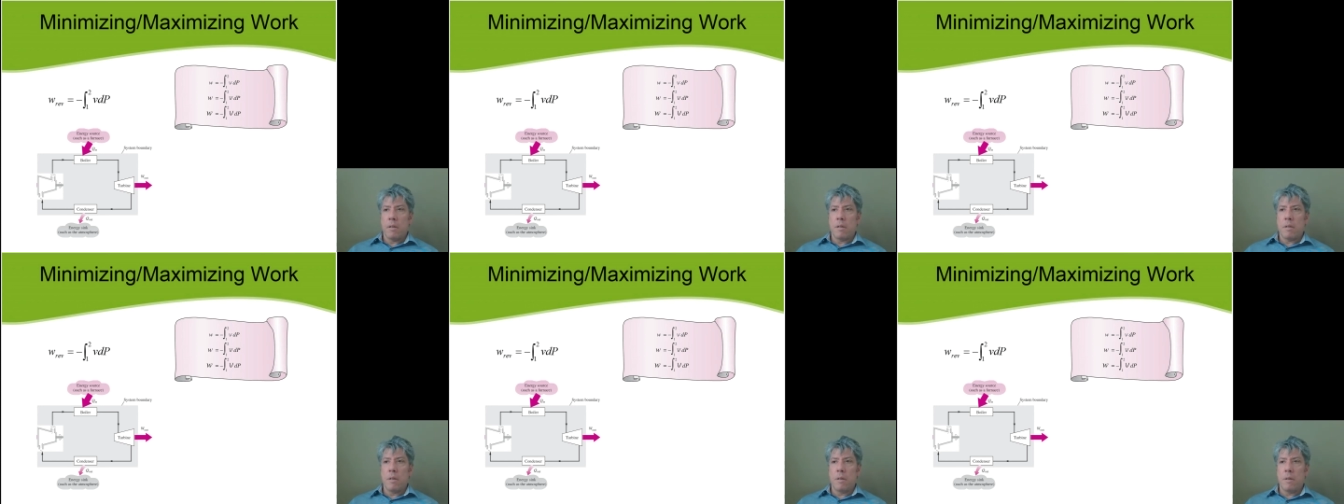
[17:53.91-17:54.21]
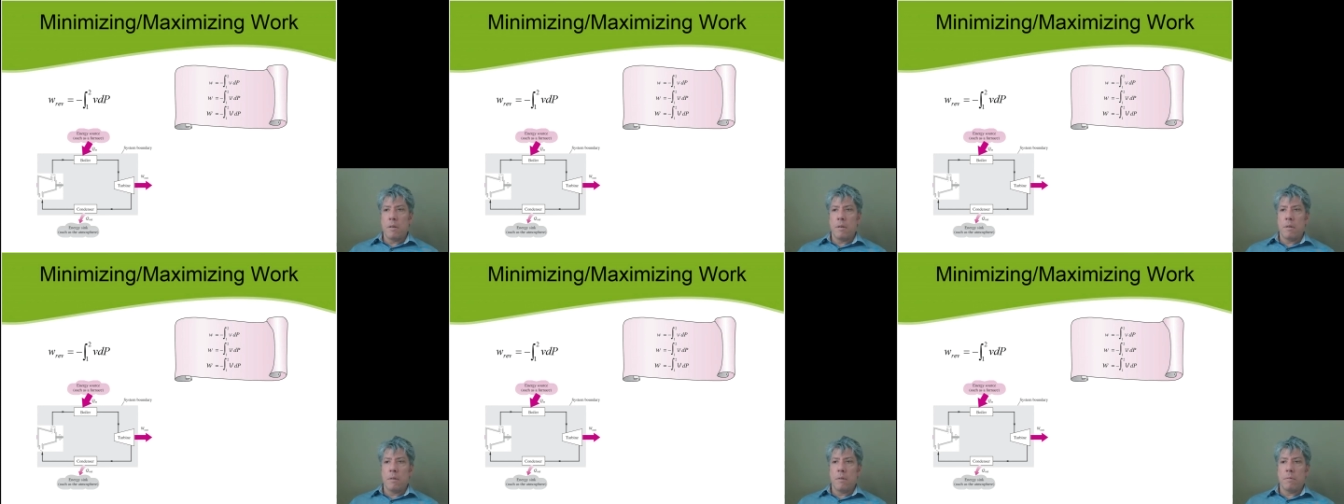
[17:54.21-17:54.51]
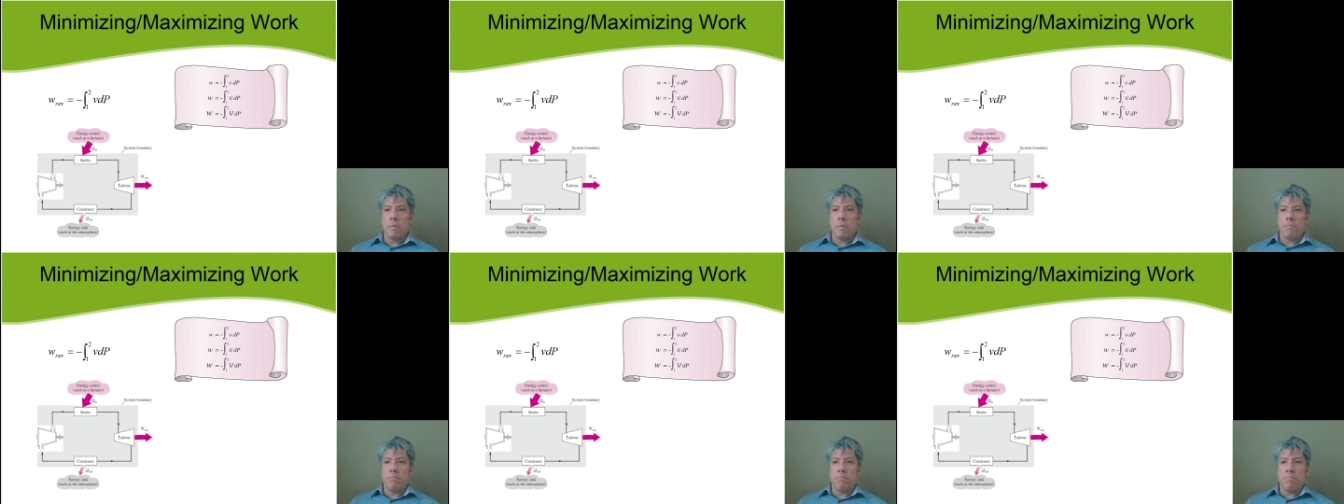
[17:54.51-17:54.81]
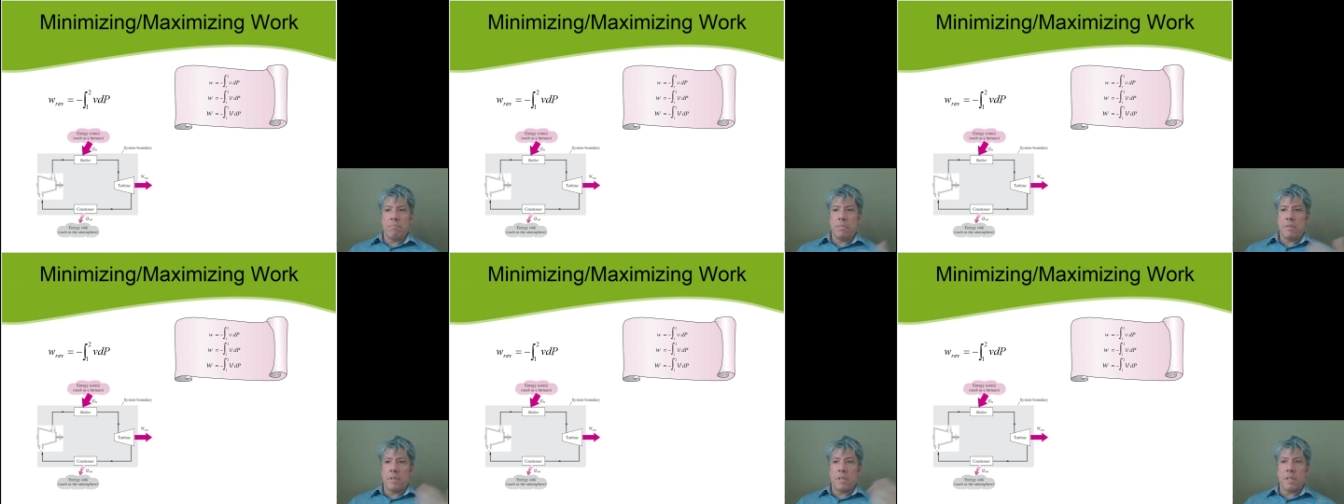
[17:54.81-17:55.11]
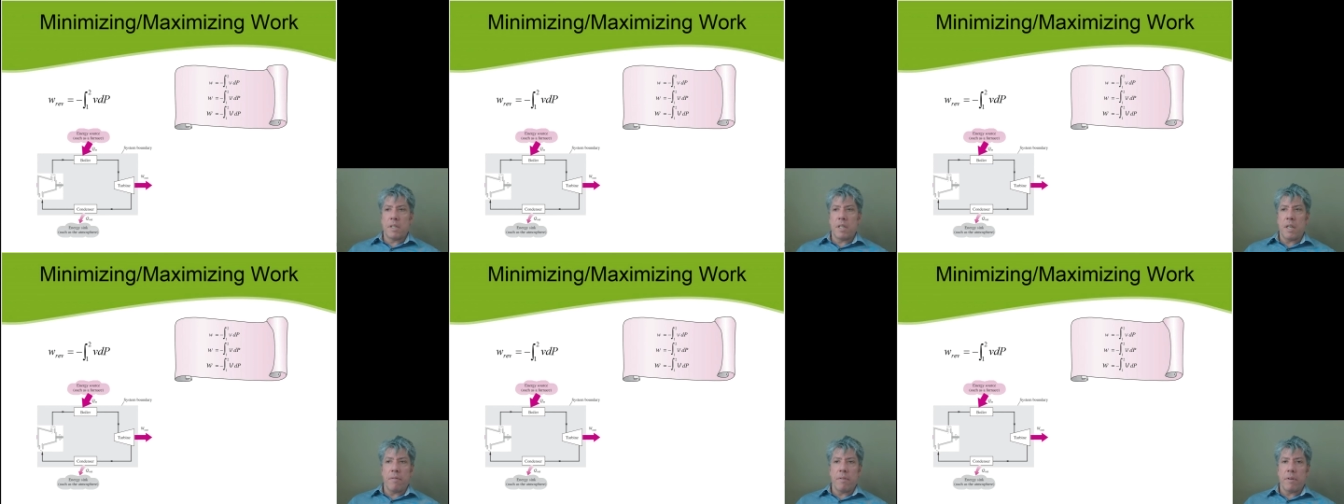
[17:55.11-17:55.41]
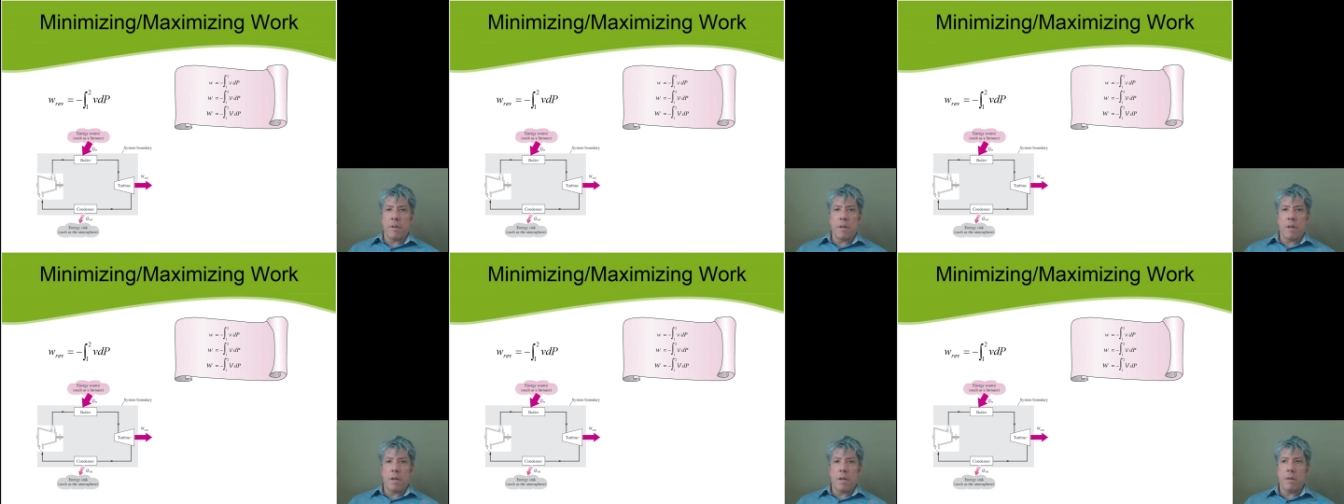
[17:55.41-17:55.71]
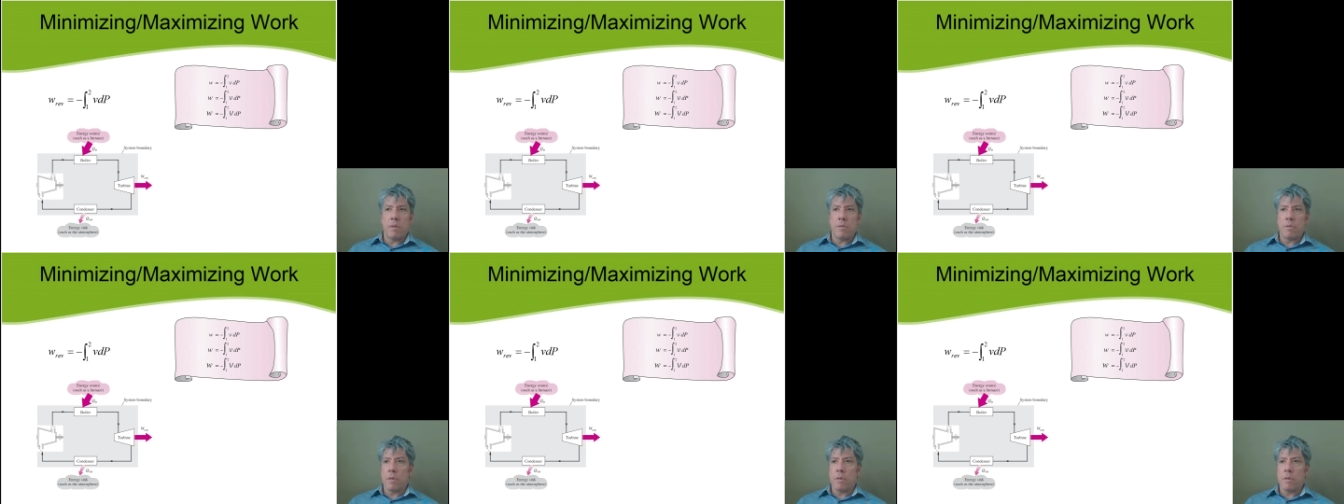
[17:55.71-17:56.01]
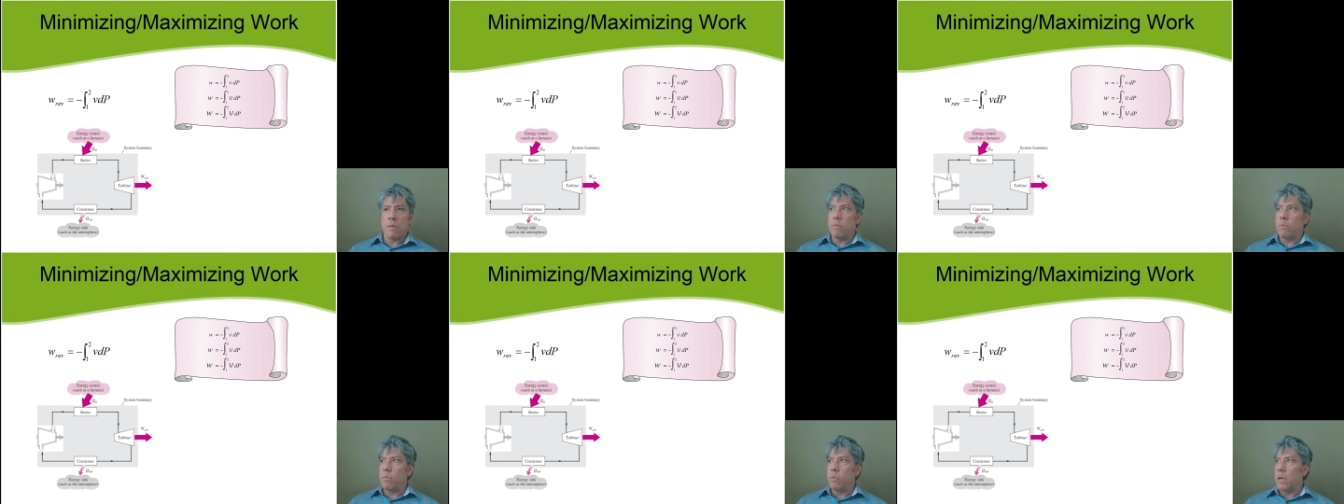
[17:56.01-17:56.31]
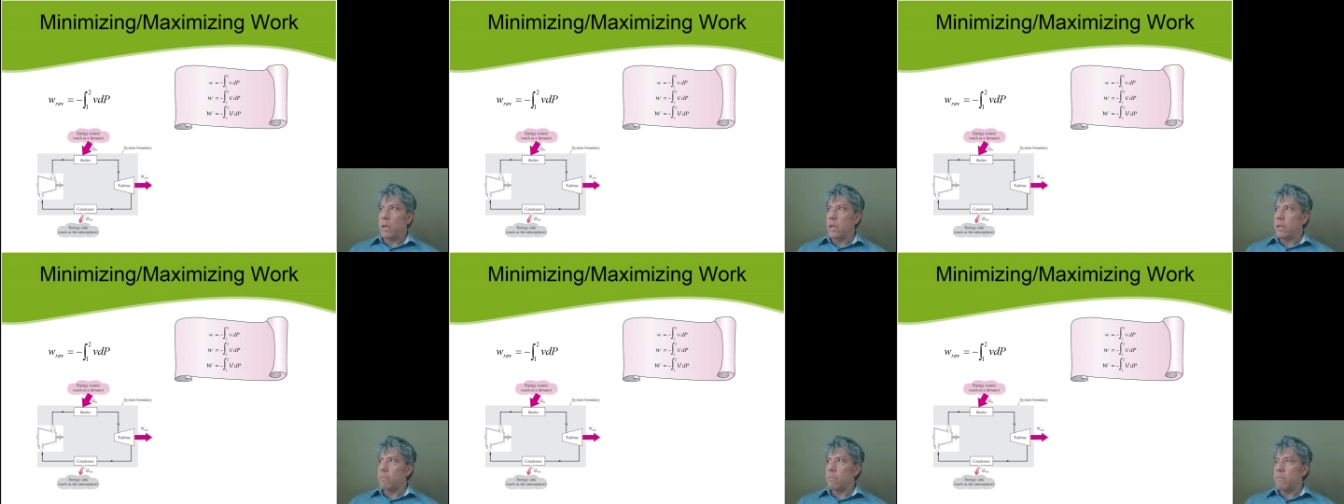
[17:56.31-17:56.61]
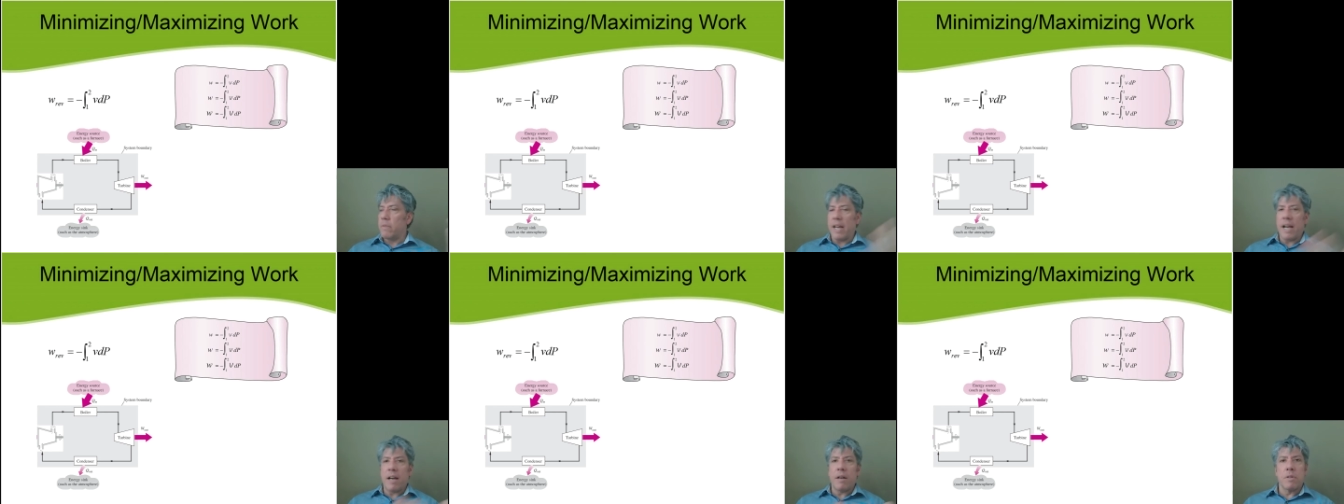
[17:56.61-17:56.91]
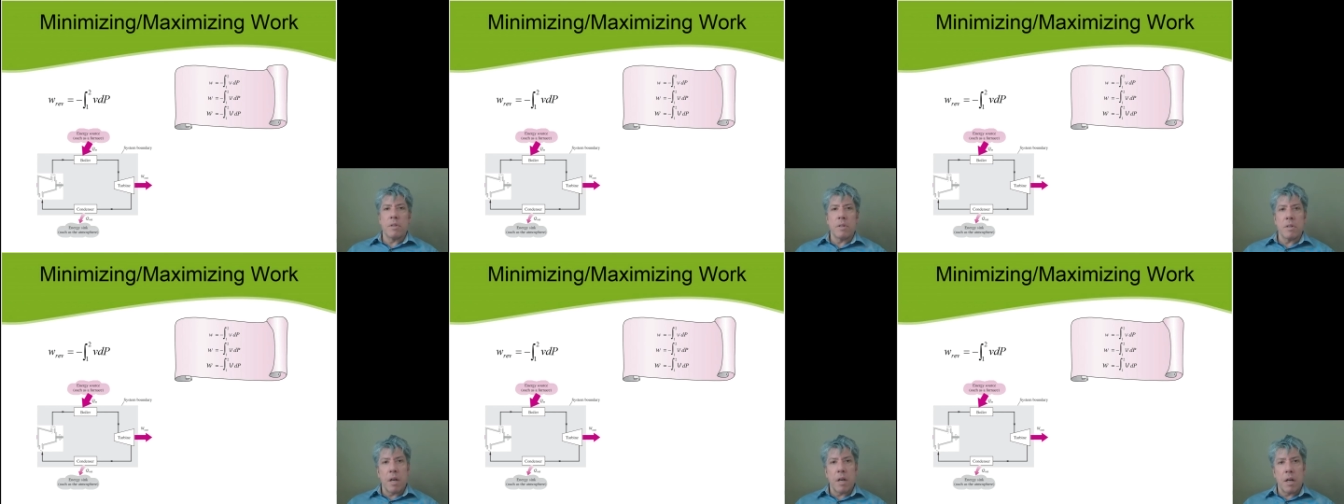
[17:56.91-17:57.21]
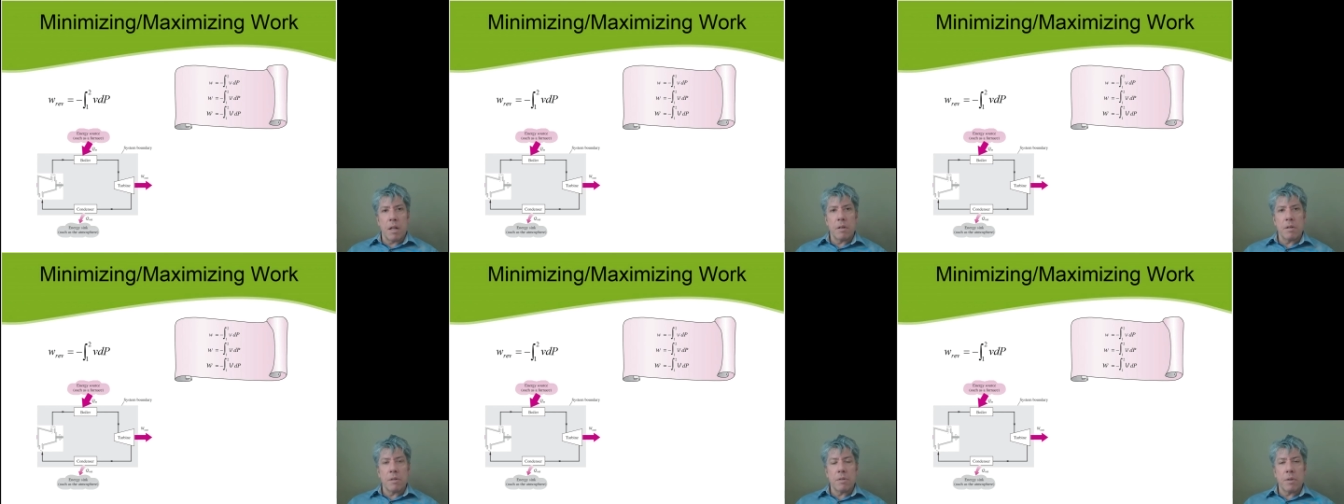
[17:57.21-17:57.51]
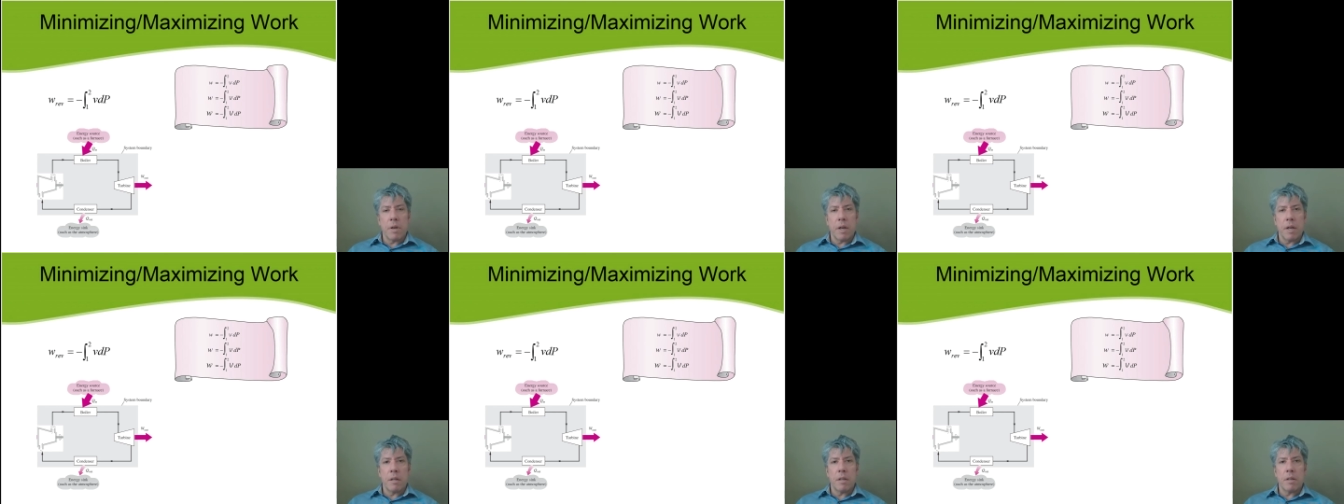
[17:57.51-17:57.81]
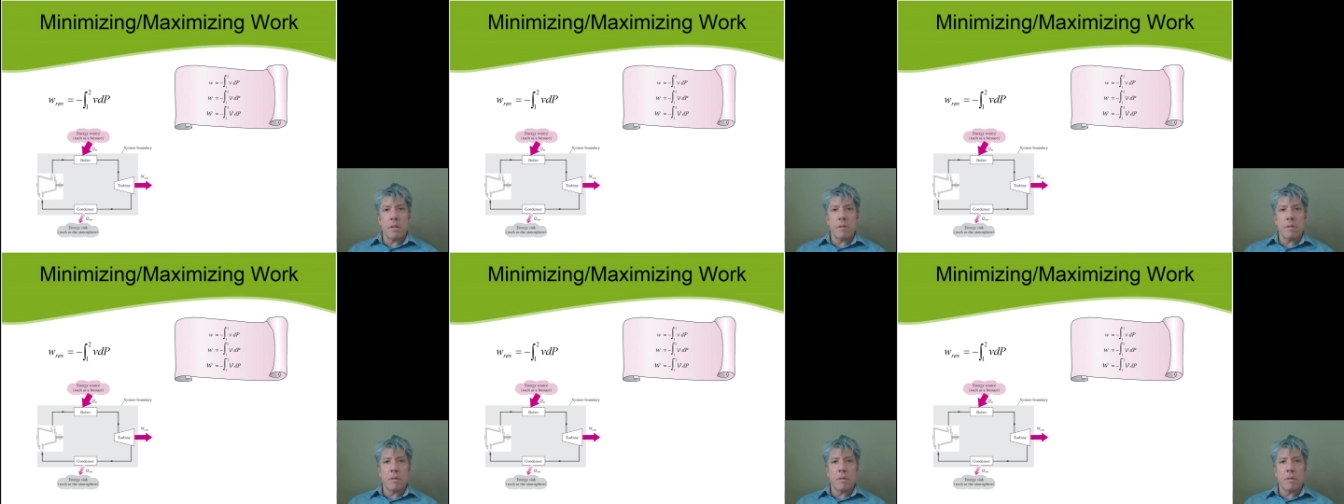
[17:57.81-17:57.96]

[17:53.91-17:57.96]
to 700 what thousand dollars right